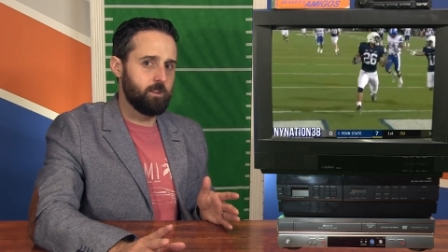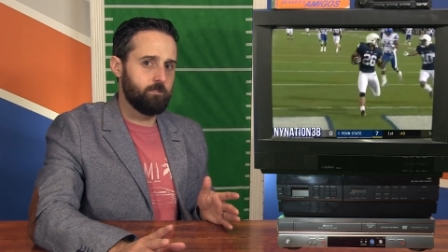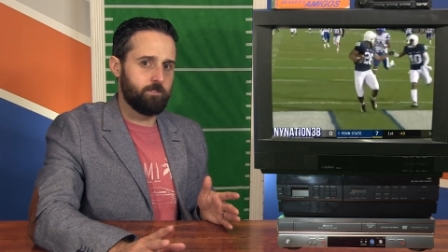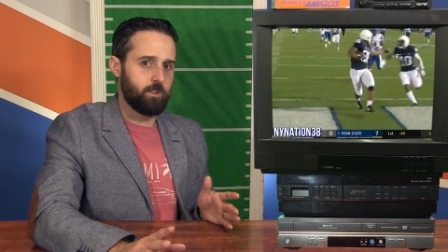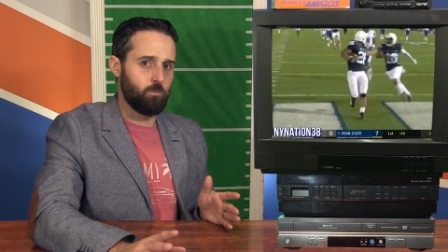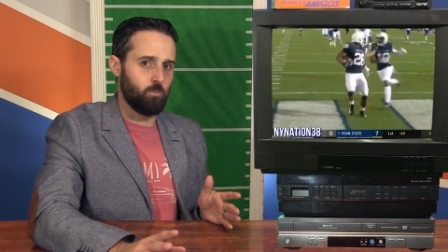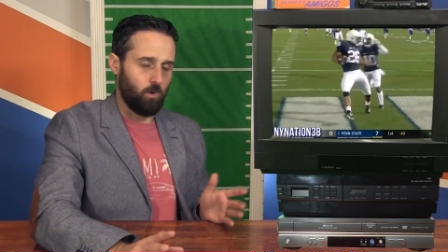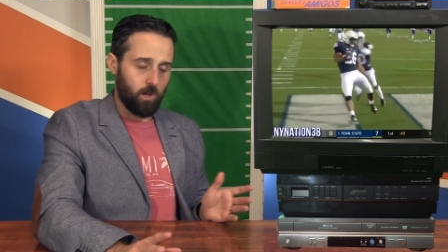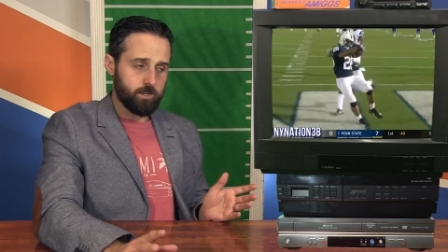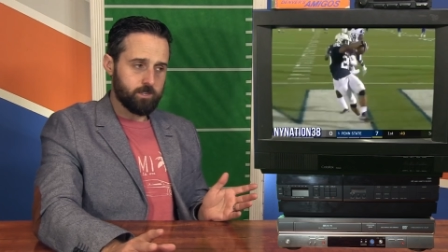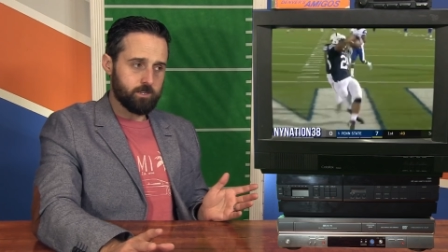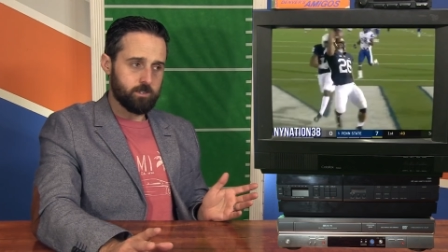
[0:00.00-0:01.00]
if he
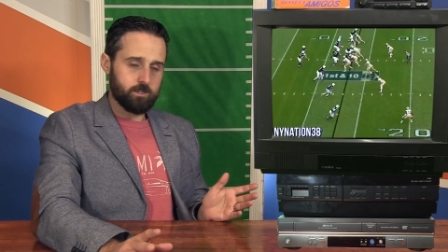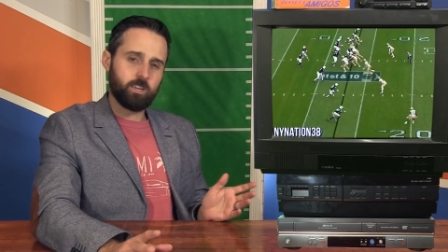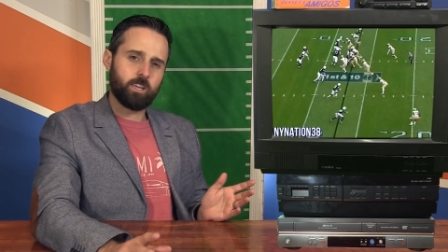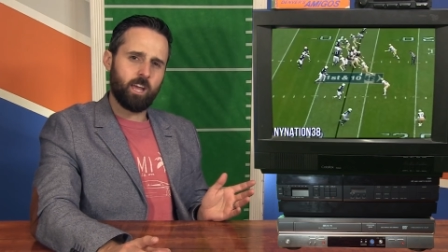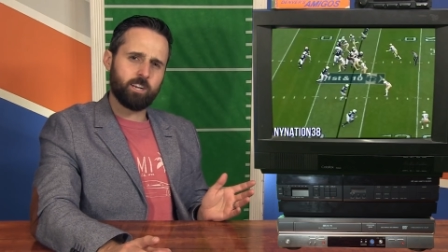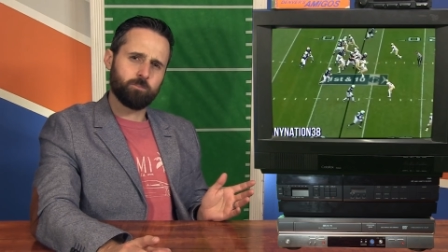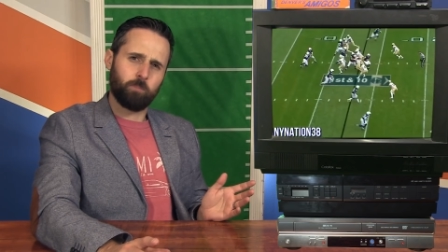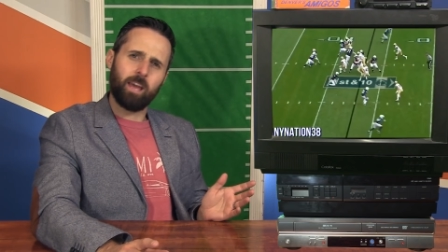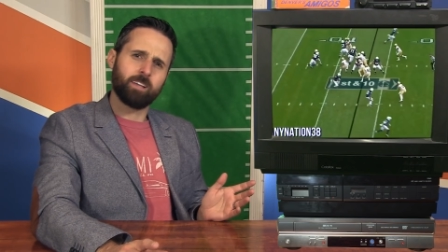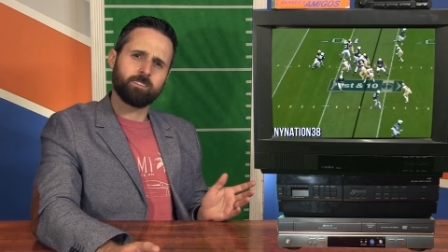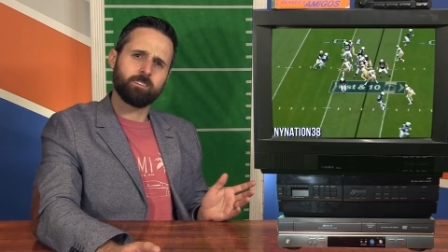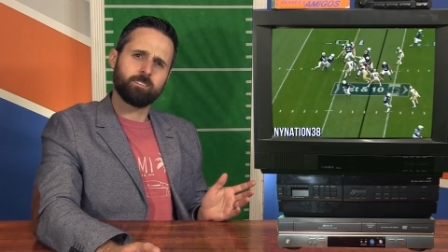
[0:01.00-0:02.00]
wants to catch
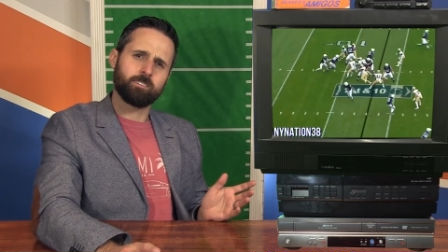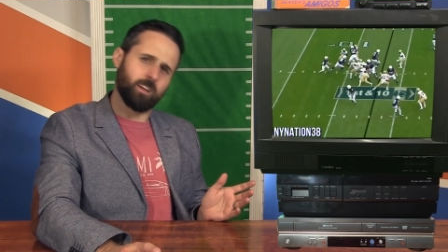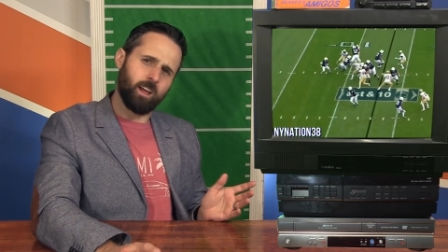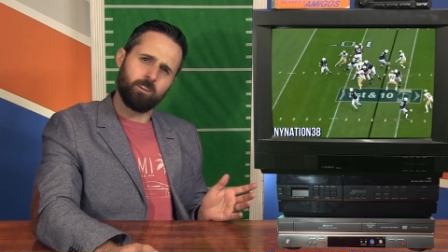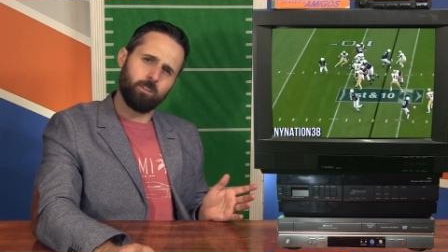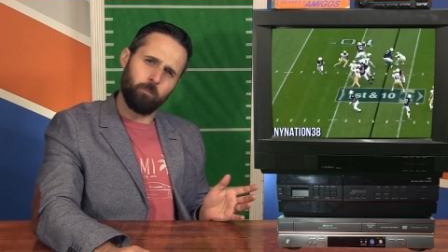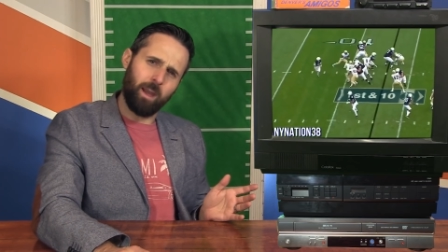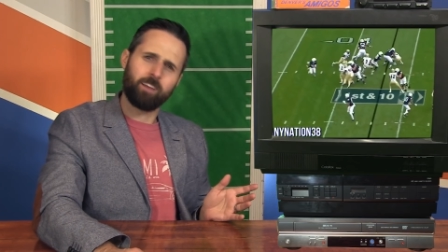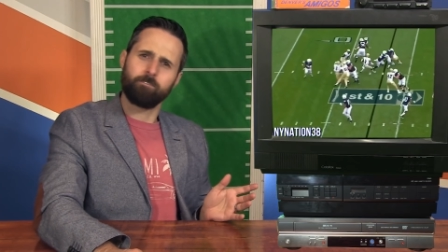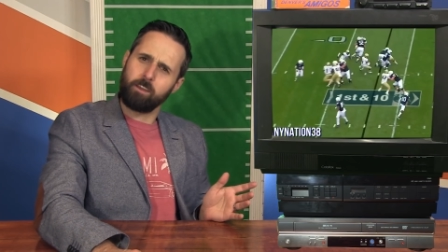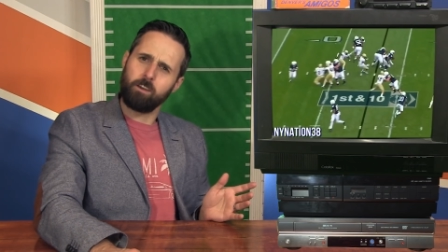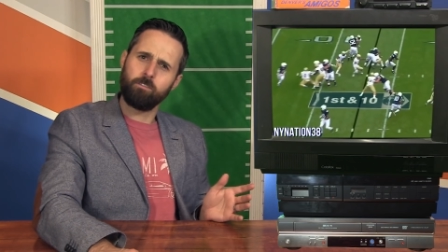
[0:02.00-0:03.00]
passes out of the
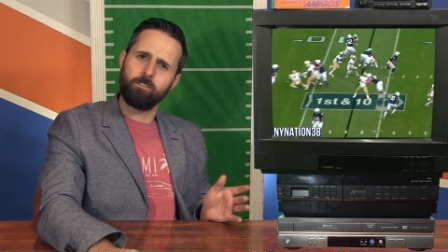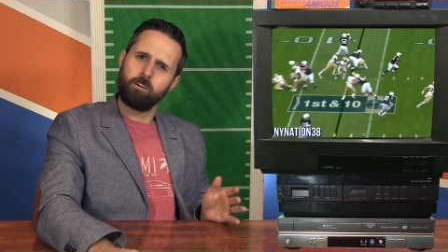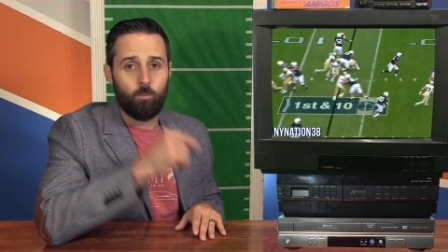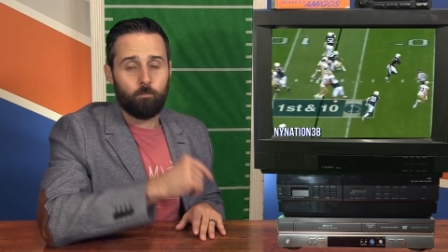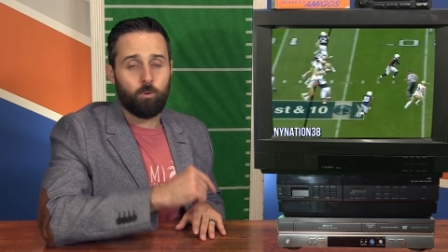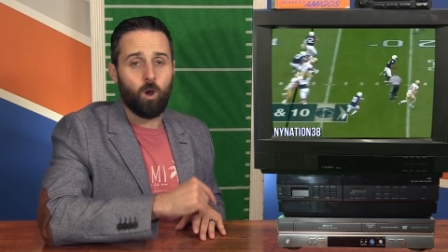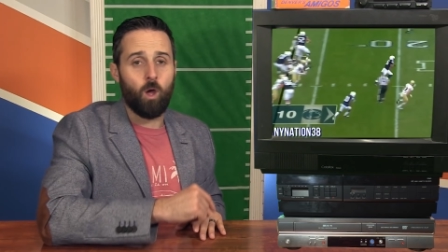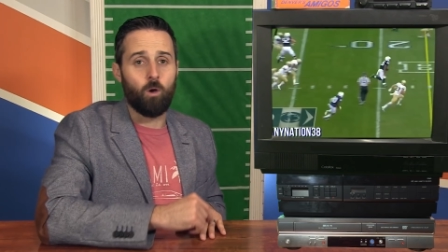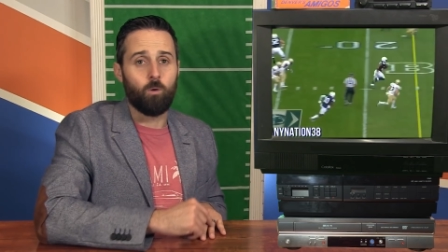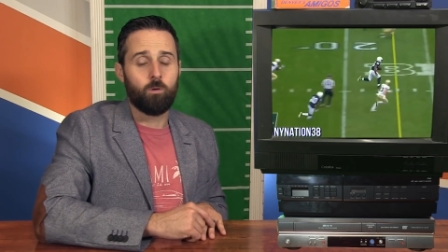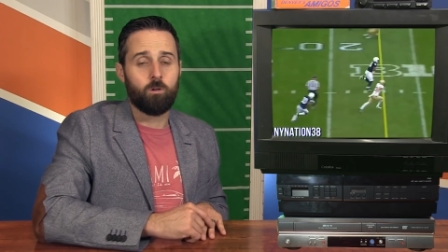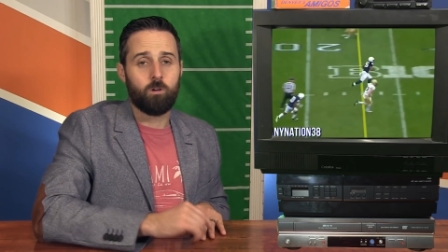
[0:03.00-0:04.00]
backfield? Pro,